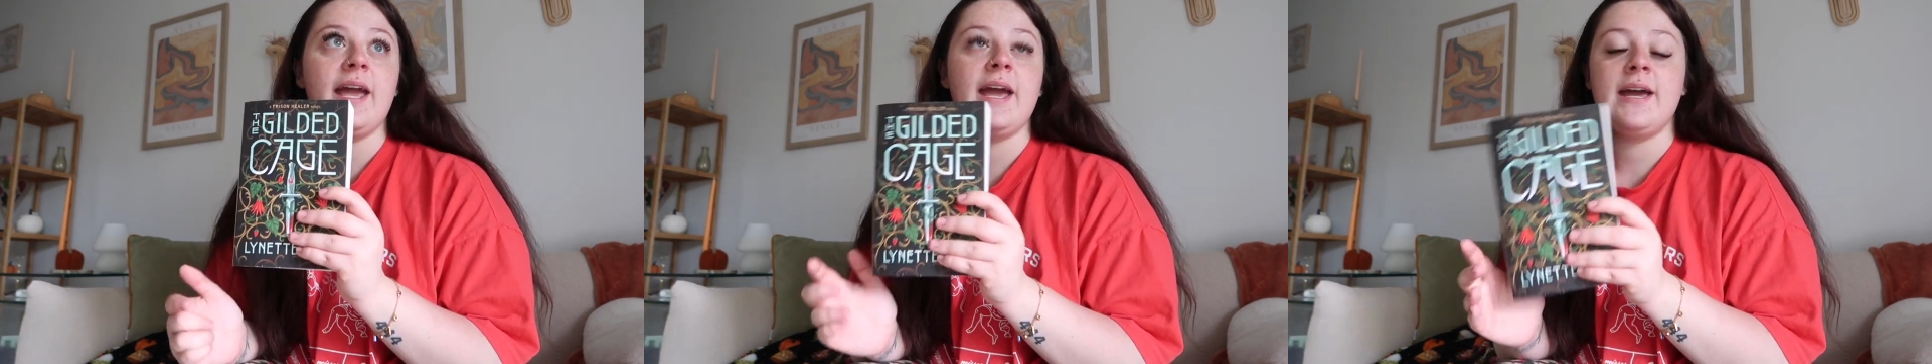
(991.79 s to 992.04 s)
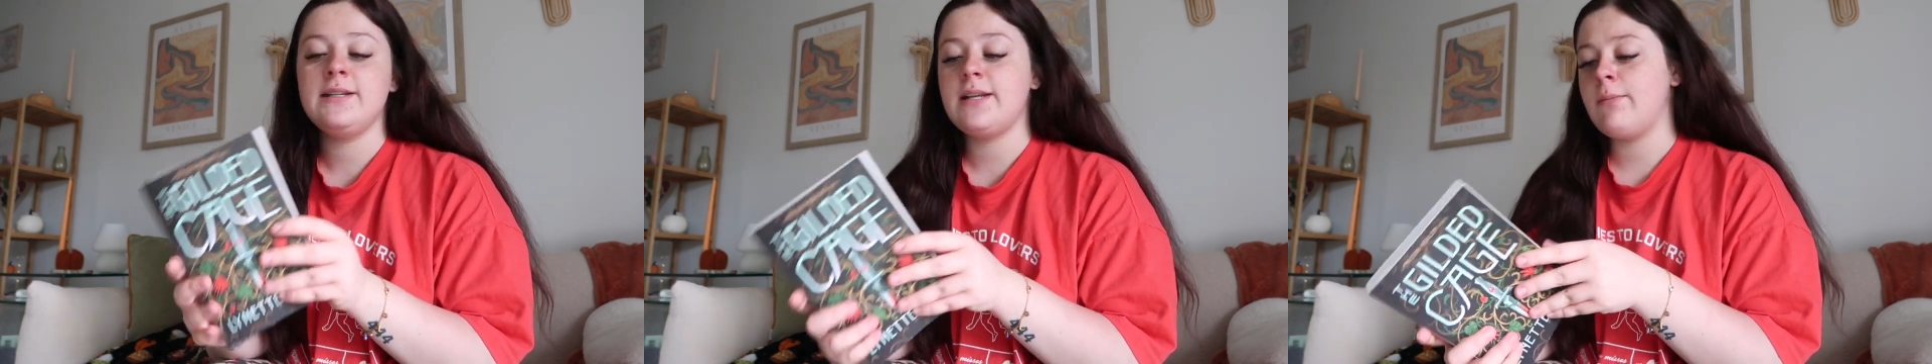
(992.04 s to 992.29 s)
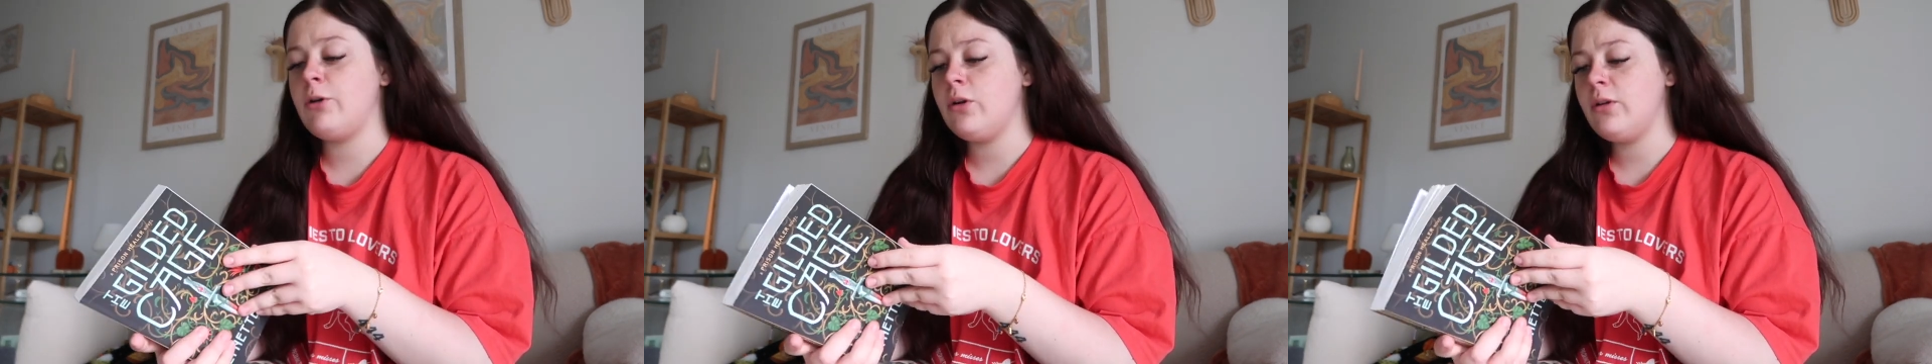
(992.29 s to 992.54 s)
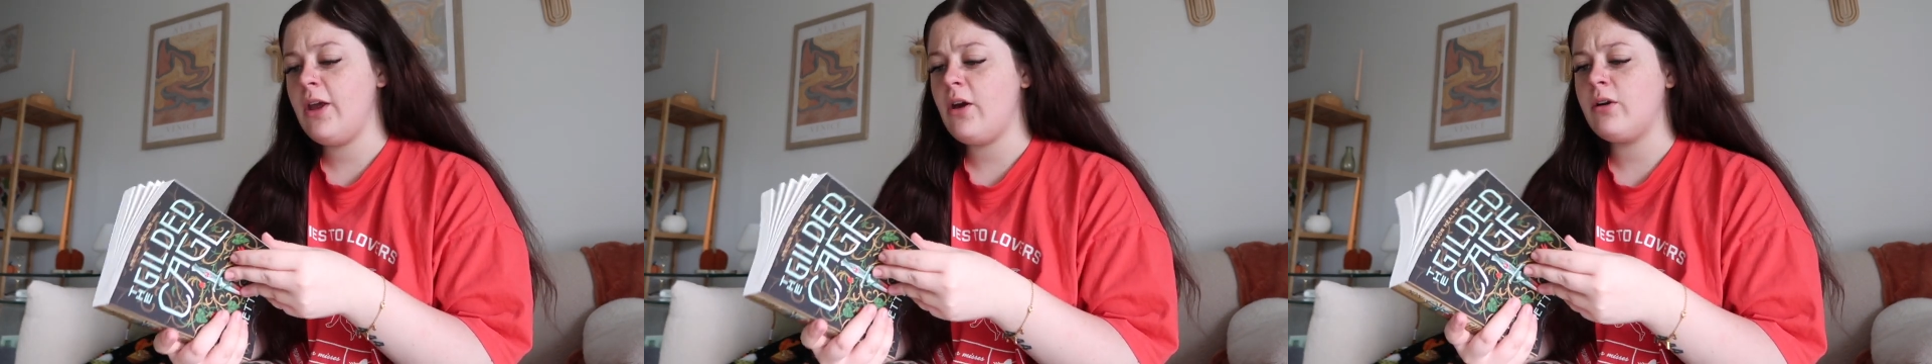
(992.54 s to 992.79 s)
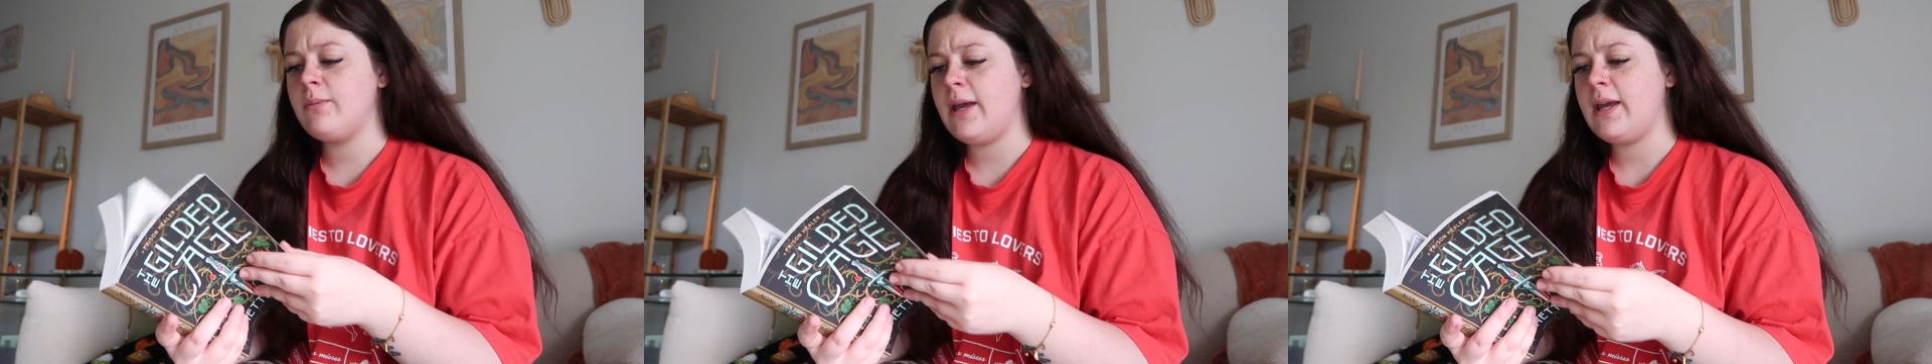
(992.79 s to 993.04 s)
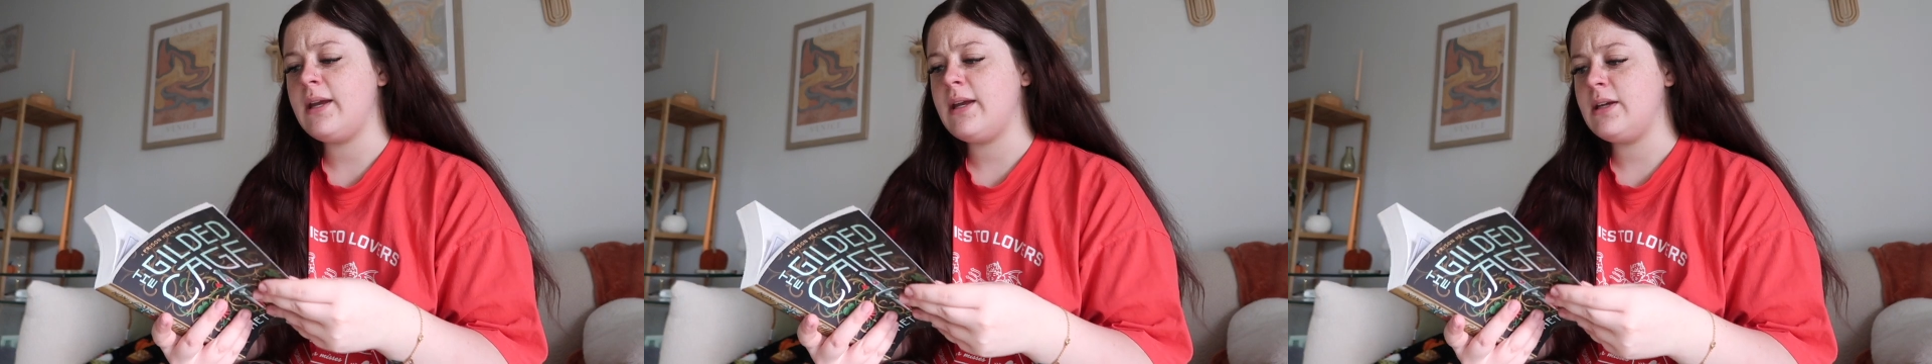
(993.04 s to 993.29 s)
and I'm currently on
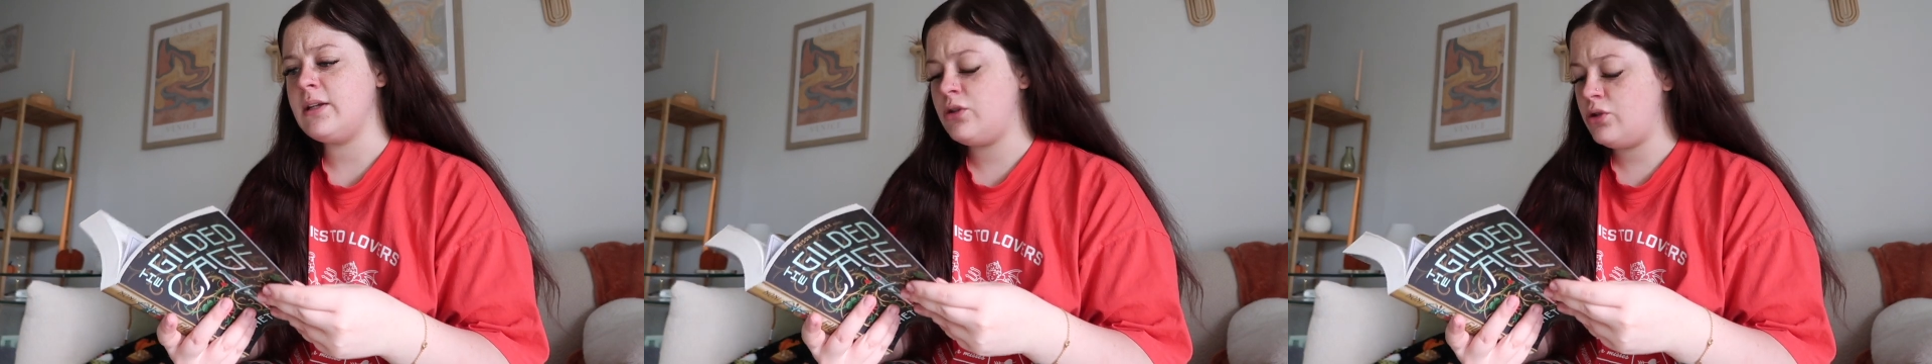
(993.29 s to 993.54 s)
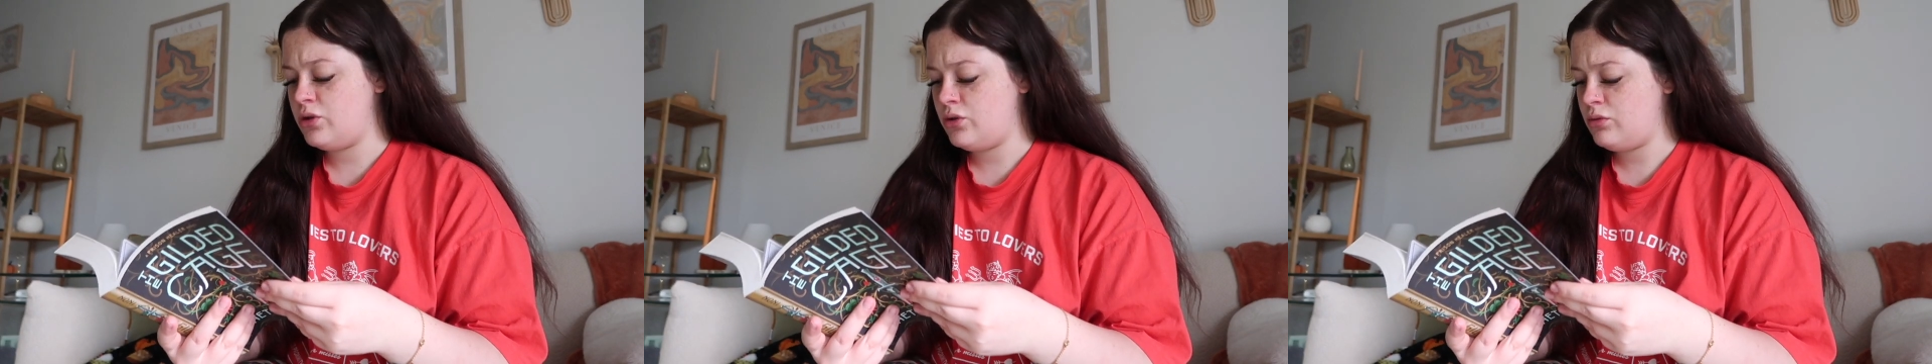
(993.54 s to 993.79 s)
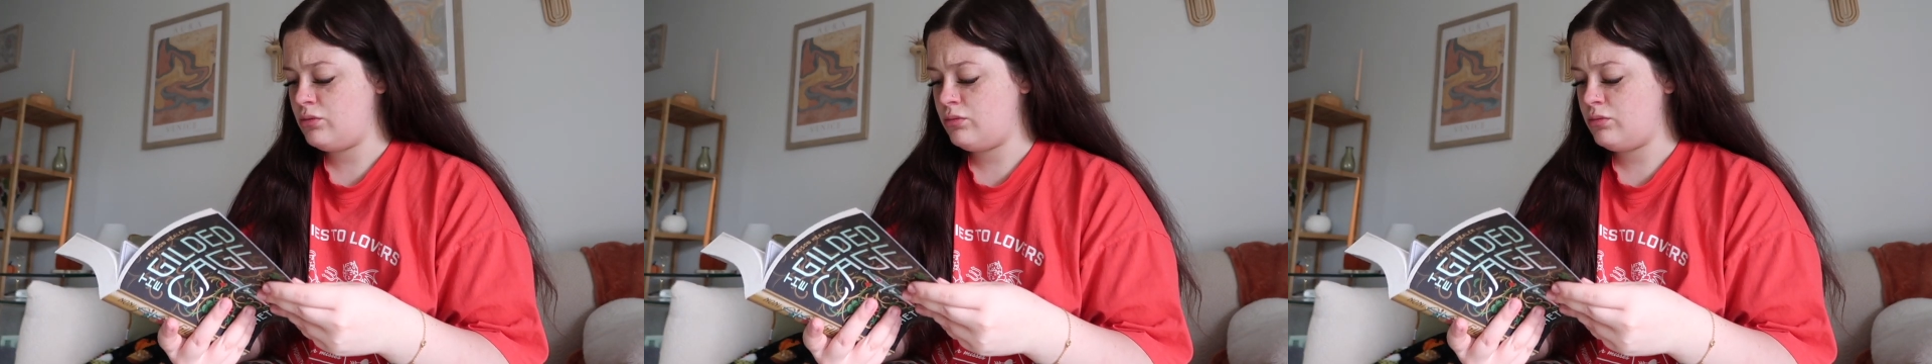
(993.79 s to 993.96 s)
page